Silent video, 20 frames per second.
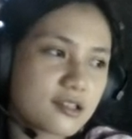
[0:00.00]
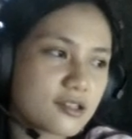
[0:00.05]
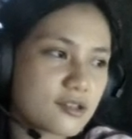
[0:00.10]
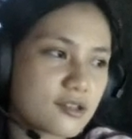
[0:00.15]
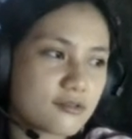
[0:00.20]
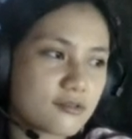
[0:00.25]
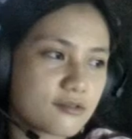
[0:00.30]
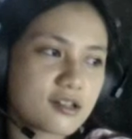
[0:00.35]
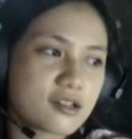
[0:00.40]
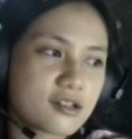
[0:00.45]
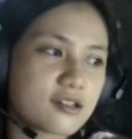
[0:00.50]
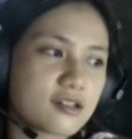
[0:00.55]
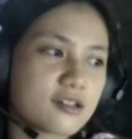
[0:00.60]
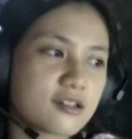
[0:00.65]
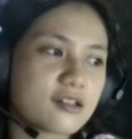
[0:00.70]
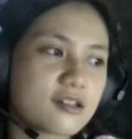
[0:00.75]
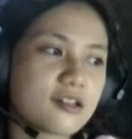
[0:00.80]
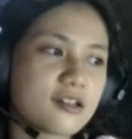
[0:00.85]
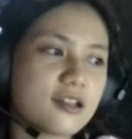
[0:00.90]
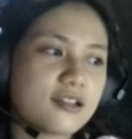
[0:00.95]

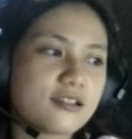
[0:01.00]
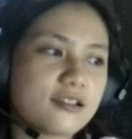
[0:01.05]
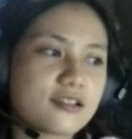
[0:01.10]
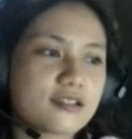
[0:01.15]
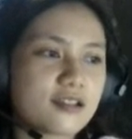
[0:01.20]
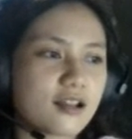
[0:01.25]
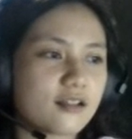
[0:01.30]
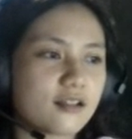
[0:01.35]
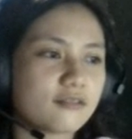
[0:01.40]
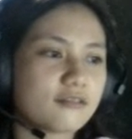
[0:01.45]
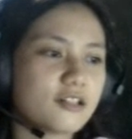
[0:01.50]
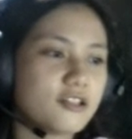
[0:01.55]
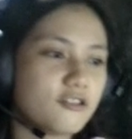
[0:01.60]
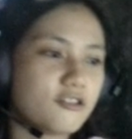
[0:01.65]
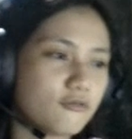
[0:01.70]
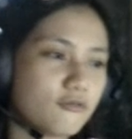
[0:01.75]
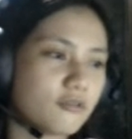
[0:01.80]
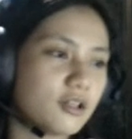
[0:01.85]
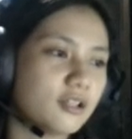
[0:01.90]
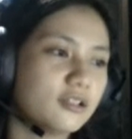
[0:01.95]
excretion, and cell
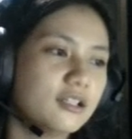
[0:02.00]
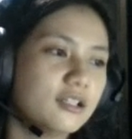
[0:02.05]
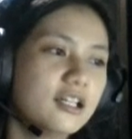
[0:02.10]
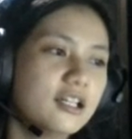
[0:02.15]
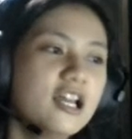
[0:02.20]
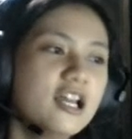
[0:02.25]
renewal.